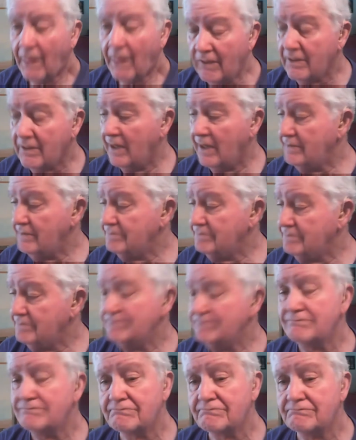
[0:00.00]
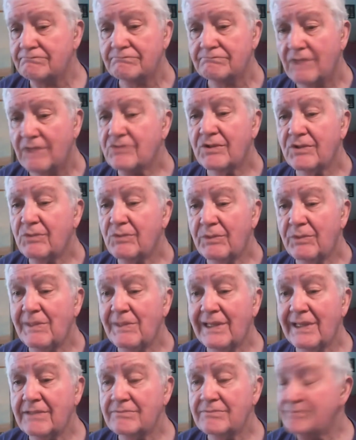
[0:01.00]
Okay, that's good with
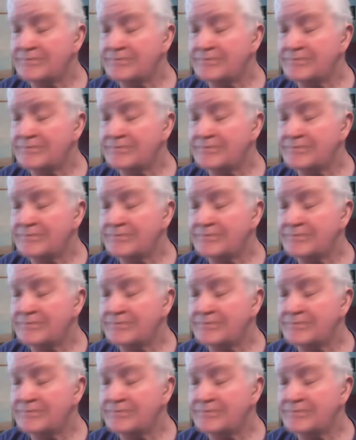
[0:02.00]
me.